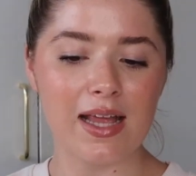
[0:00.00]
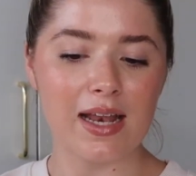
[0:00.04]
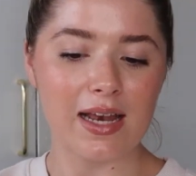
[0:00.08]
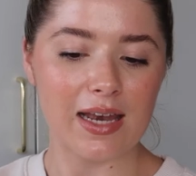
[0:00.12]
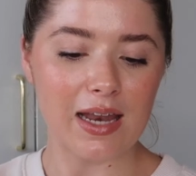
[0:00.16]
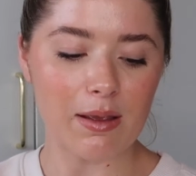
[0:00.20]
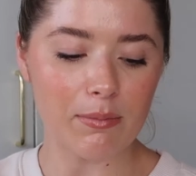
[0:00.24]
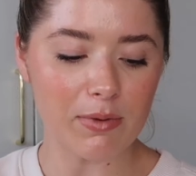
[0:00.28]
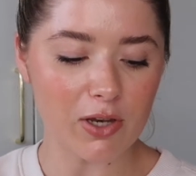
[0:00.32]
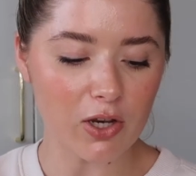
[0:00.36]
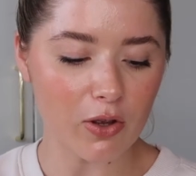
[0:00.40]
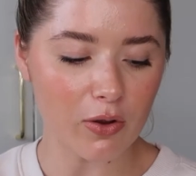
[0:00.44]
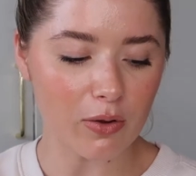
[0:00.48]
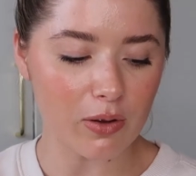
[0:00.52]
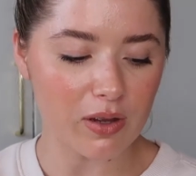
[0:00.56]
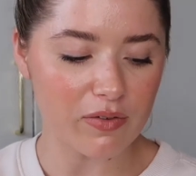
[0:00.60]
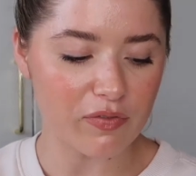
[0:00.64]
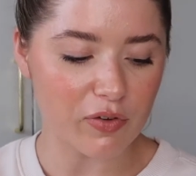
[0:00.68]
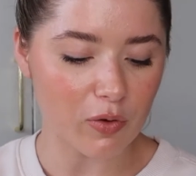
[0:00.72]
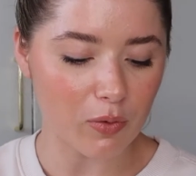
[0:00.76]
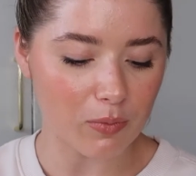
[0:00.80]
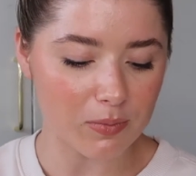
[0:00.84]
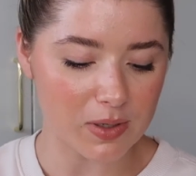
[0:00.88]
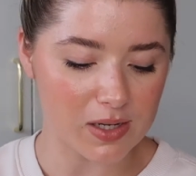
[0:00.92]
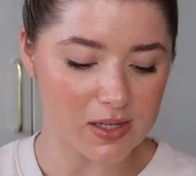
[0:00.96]
Let me know if
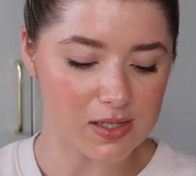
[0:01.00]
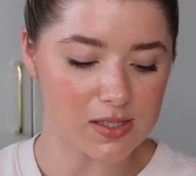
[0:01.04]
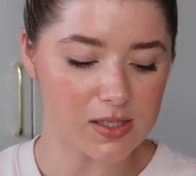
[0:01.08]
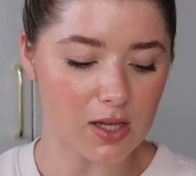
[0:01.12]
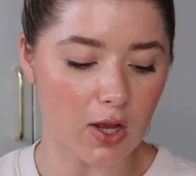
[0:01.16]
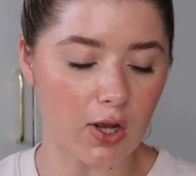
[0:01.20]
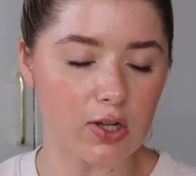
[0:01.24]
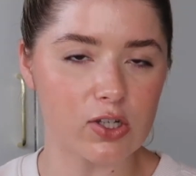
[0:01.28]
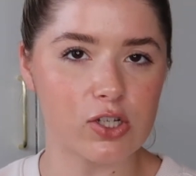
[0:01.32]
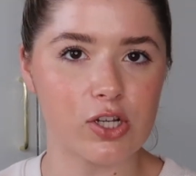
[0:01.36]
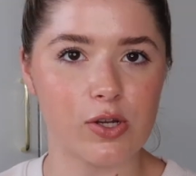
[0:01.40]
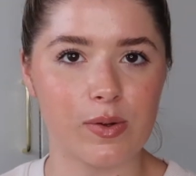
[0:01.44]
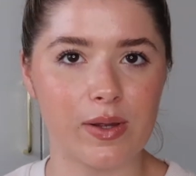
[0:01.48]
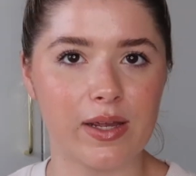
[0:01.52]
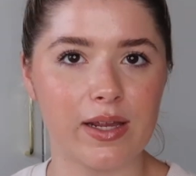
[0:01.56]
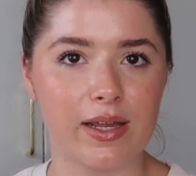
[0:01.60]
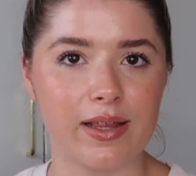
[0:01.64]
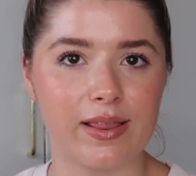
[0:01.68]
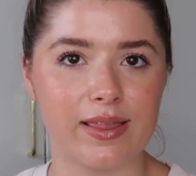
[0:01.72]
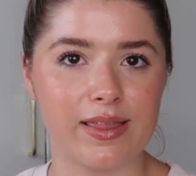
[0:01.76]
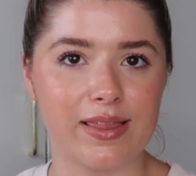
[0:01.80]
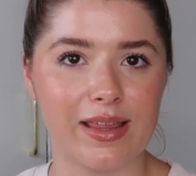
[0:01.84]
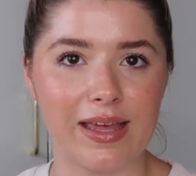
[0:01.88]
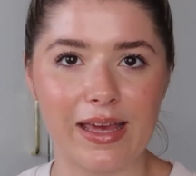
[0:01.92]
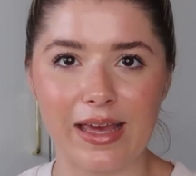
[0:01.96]
you want me to start
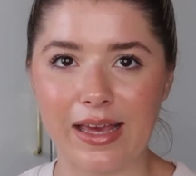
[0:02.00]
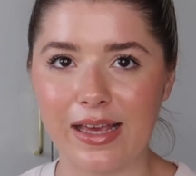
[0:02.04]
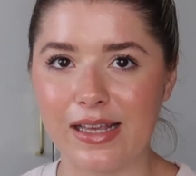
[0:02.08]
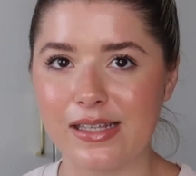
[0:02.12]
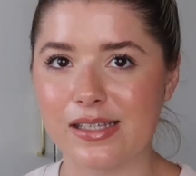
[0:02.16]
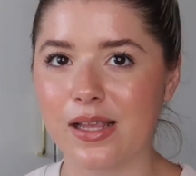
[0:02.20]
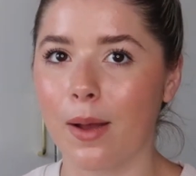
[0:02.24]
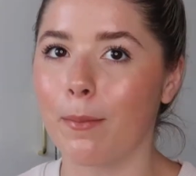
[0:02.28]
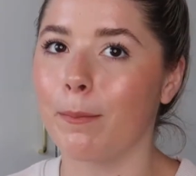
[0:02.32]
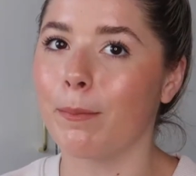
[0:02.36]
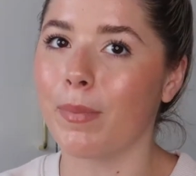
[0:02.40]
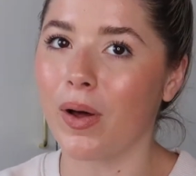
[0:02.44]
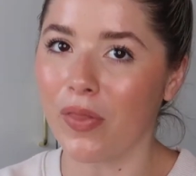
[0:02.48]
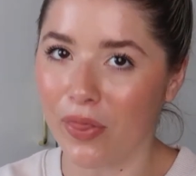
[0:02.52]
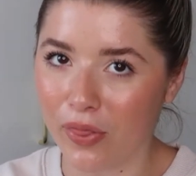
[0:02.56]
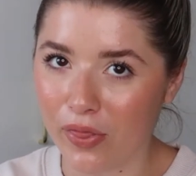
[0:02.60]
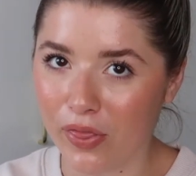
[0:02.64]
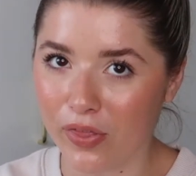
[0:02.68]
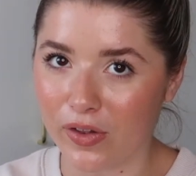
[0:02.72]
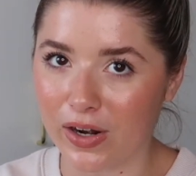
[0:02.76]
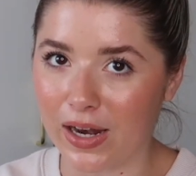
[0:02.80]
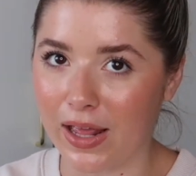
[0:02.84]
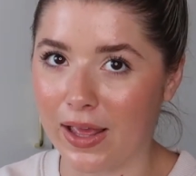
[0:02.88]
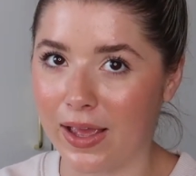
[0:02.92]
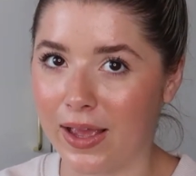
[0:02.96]
doing these
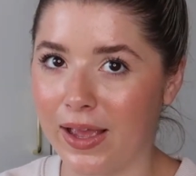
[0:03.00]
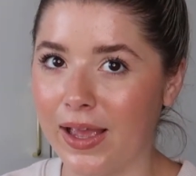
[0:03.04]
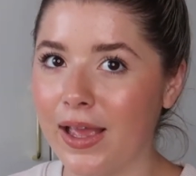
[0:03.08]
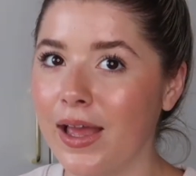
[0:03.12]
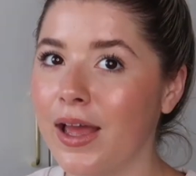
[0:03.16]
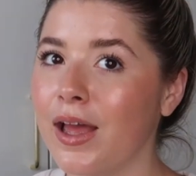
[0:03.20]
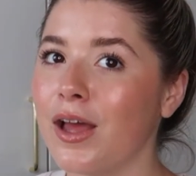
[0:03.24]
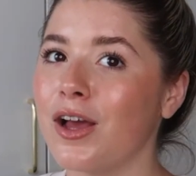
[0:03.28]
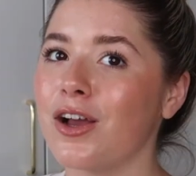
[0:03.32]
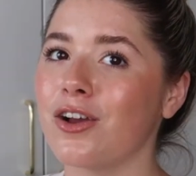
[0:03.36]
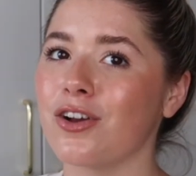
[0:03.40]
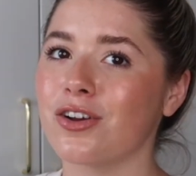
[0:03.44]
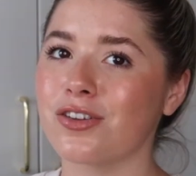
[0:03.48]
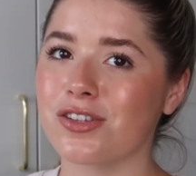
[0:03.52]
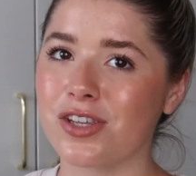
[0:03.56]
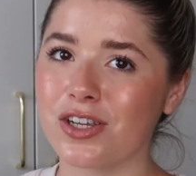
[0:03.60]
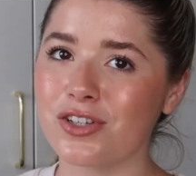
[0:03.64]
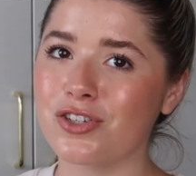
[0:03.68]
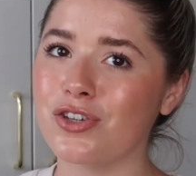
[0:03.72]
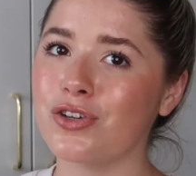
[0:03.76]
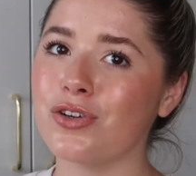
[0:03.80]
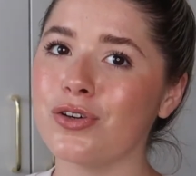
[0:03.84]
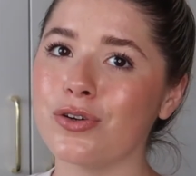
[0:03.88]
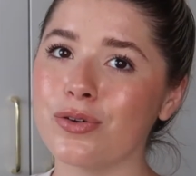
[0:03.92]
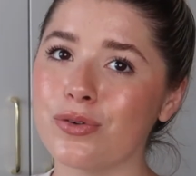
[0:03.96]
monthly because I
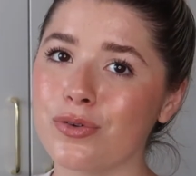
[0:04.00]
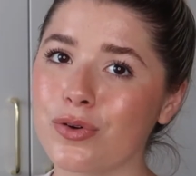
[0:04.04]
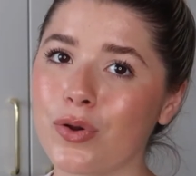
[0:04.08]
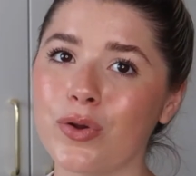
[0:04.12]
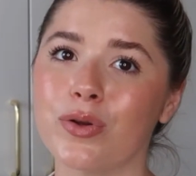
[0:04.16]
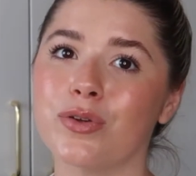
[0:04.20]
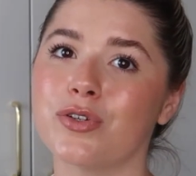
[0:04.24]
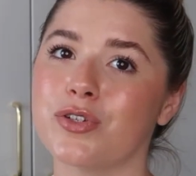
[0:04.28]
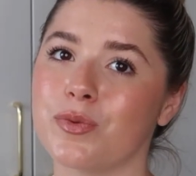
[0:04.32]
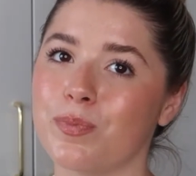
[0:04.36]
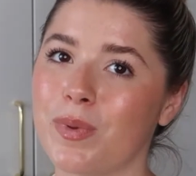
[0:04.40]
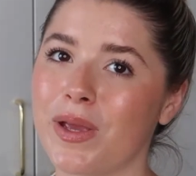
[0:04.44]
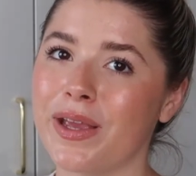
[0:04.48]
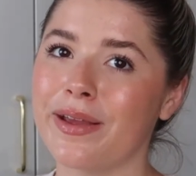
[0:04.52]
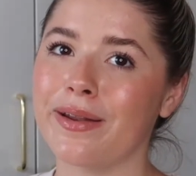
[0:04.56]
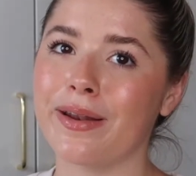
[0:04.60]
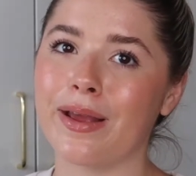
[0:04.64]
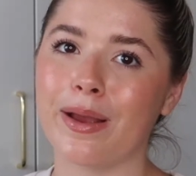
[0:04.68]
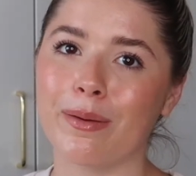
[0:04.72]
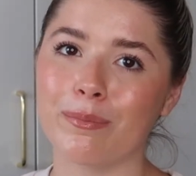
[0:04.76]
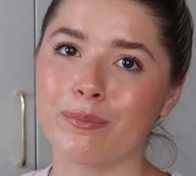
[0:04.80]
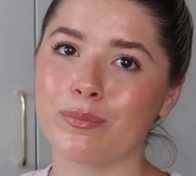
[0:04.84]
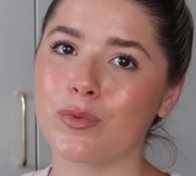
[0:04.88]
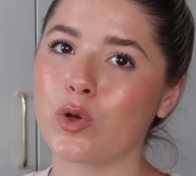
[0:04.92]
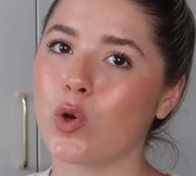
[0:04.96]
do go to
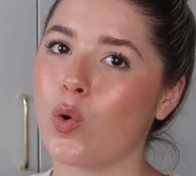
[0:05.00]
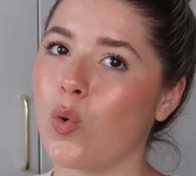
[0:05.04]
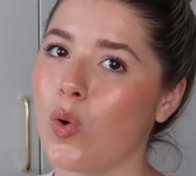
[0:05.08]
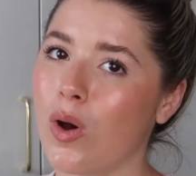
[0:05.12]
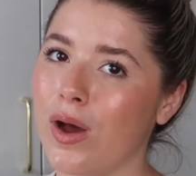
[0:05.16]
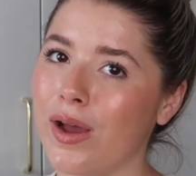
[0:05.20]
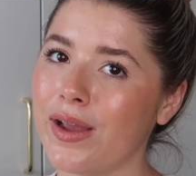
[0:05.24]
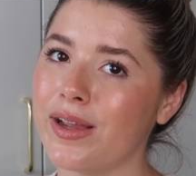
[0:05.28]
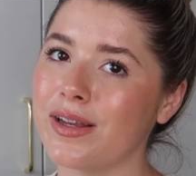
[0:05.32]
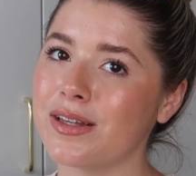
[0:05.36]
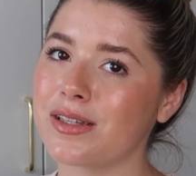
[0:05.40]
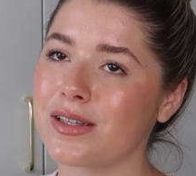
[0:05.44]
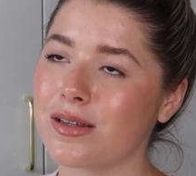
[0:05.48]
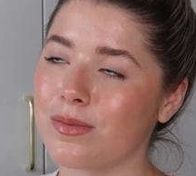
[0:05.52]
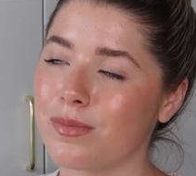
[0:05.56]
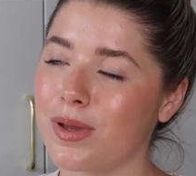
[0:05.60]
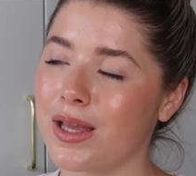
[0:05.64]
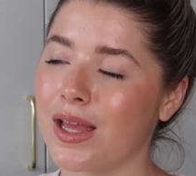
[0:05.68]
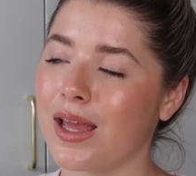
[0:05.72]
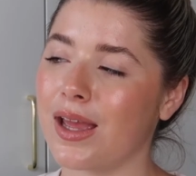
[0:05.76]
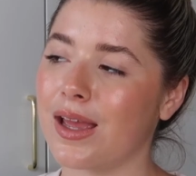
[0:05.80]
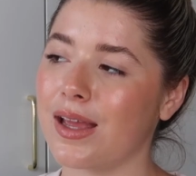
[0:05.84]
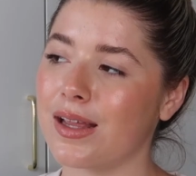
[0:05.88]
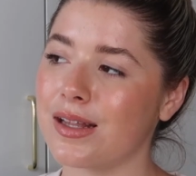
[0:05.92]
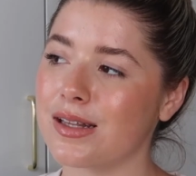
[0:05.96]
B&M quite a
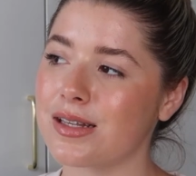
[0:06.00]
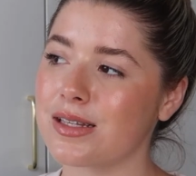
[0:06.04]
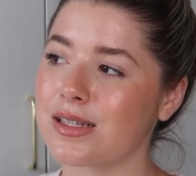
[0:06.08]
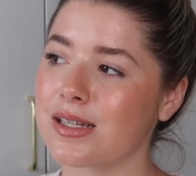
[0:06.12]
bit.